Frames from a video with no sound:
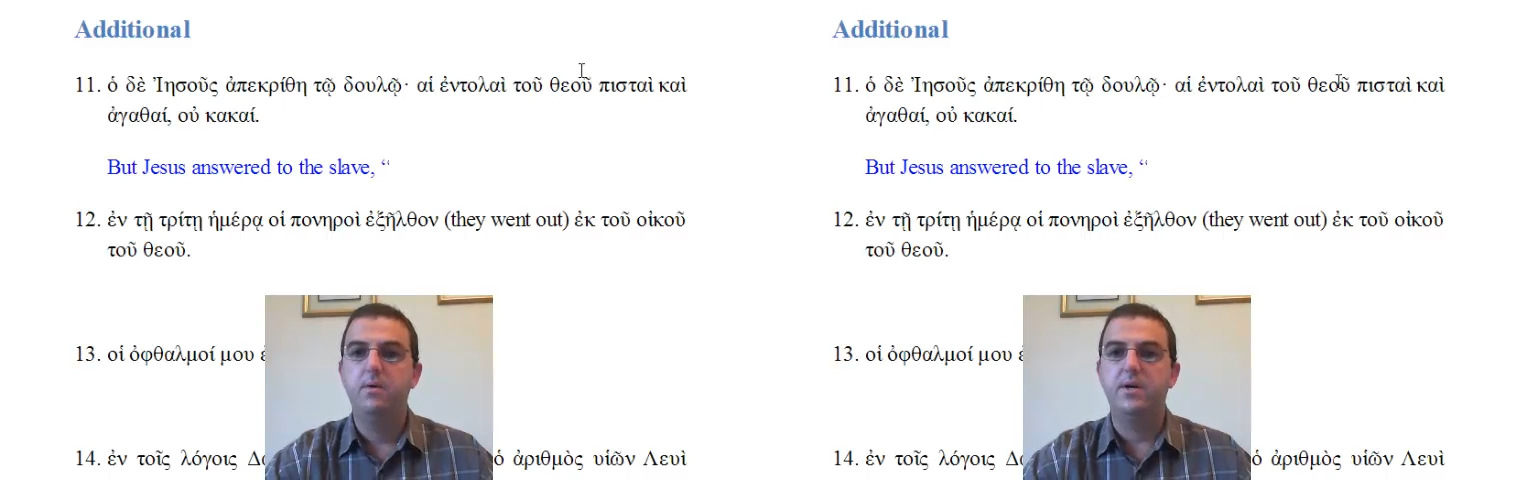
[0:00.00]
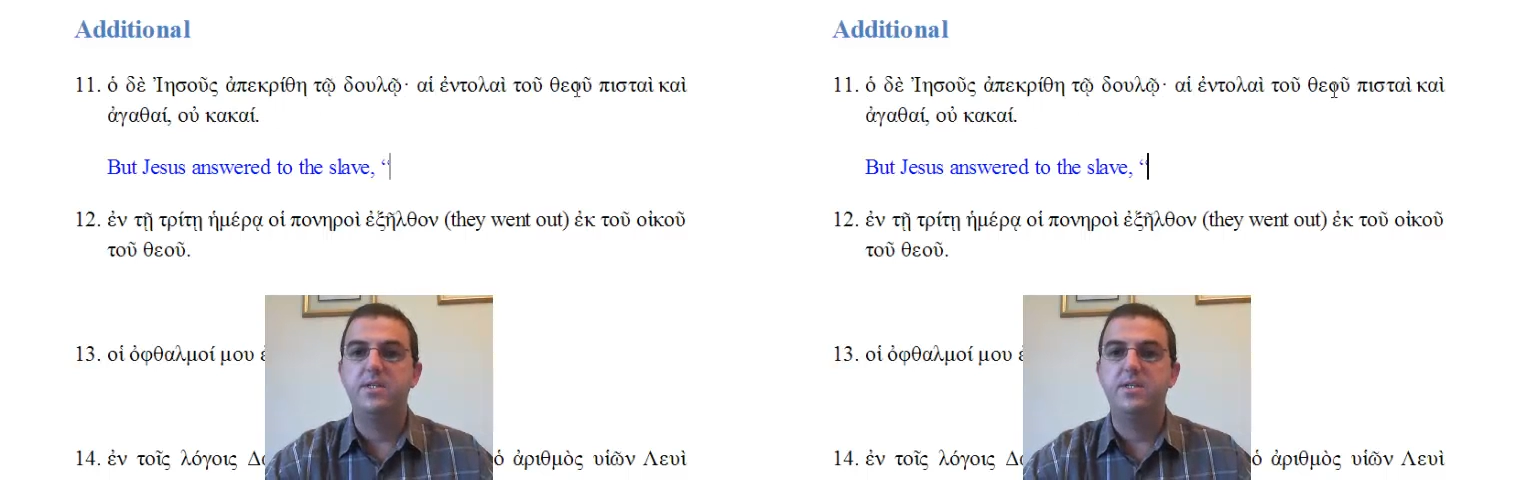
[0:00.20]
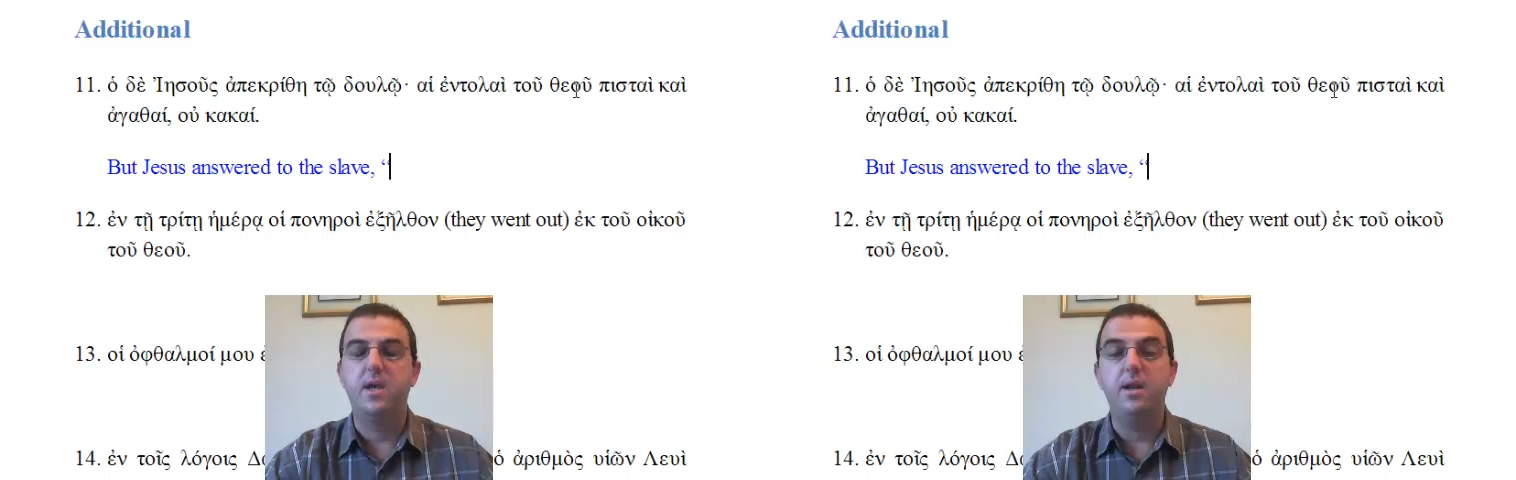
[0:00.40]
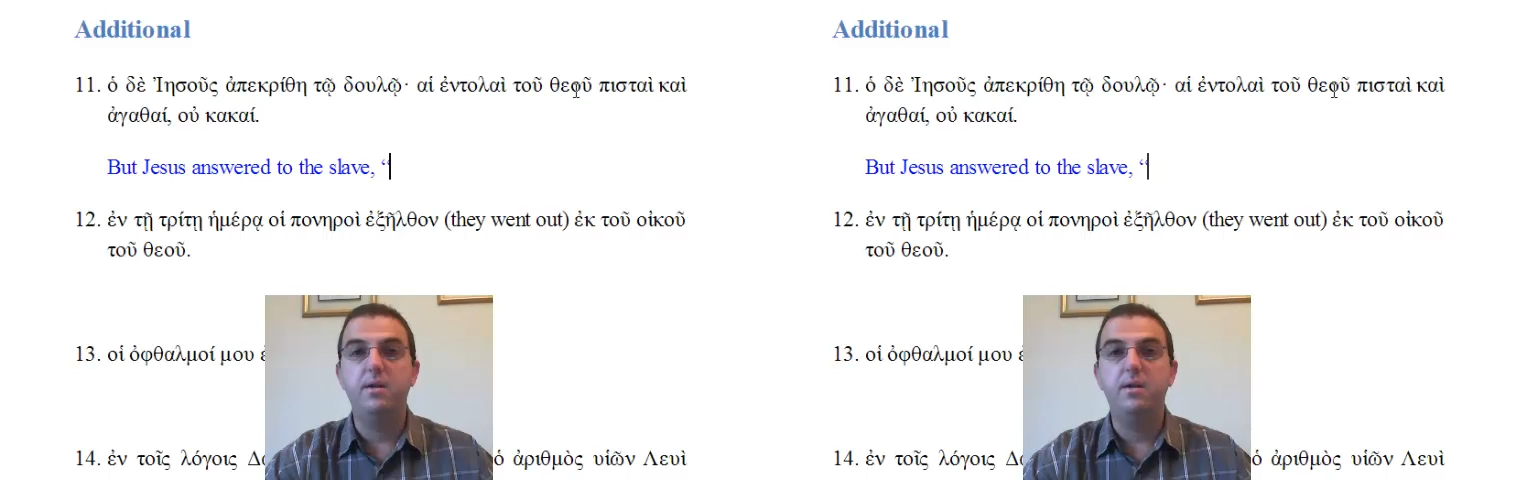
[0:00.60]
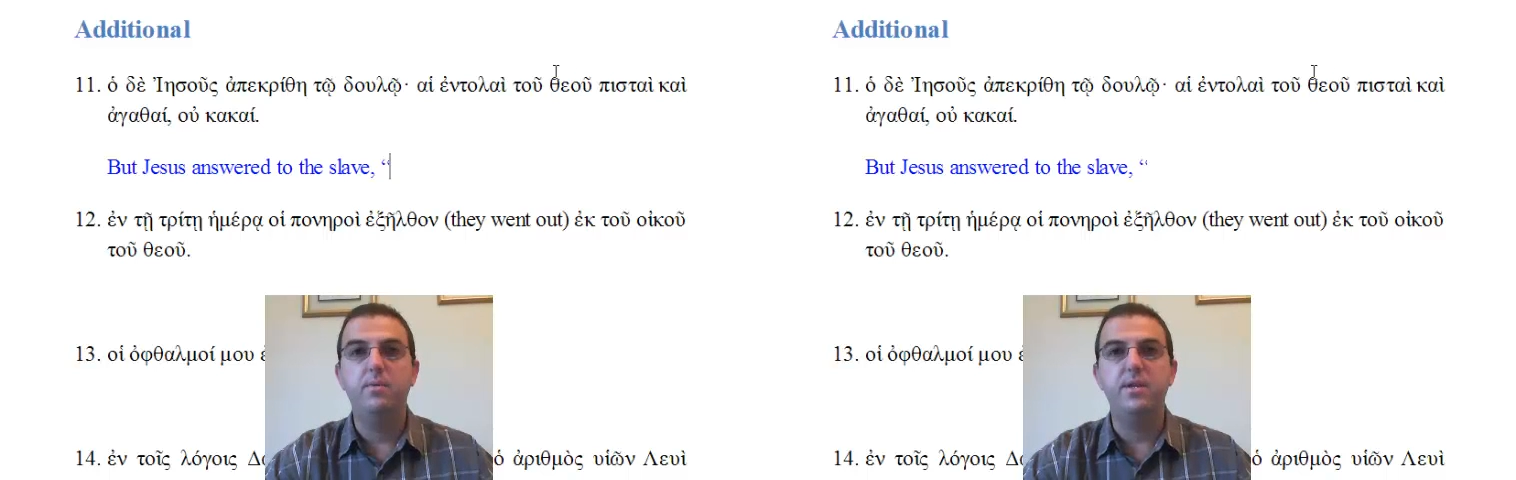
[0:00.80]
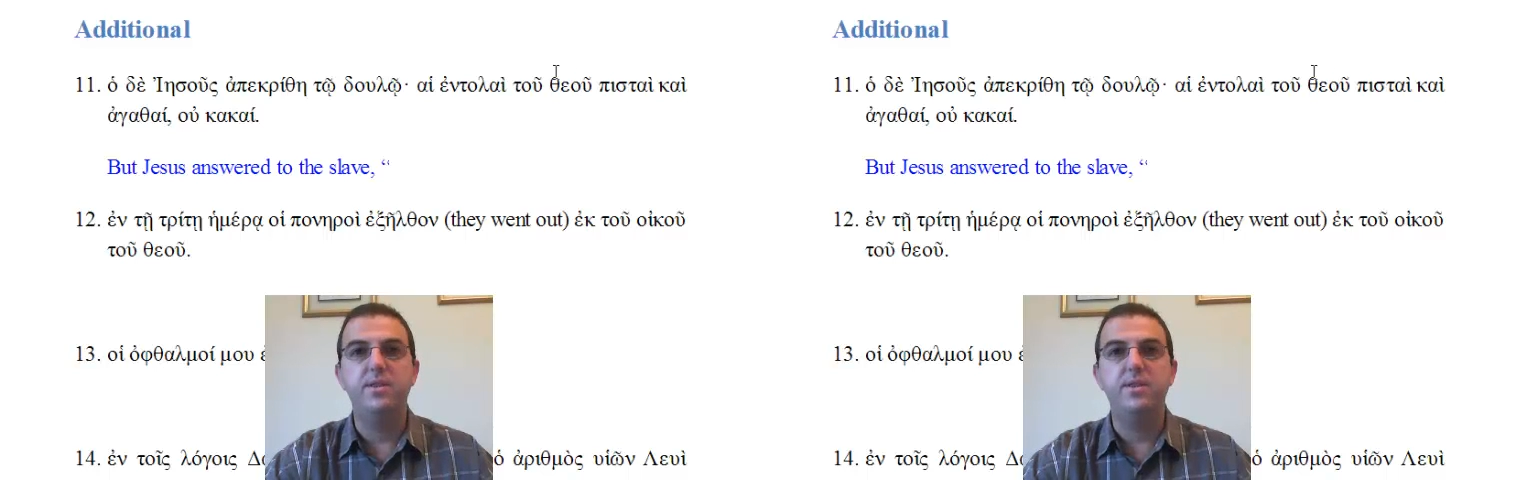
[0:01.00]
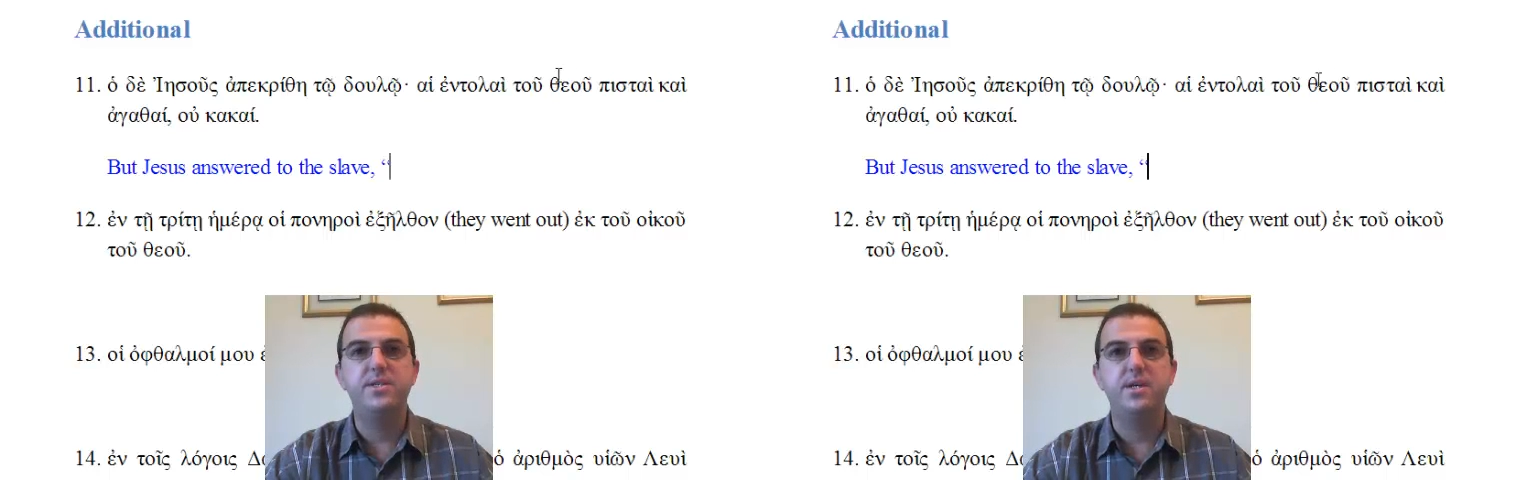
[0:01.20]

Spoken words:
Once again, within this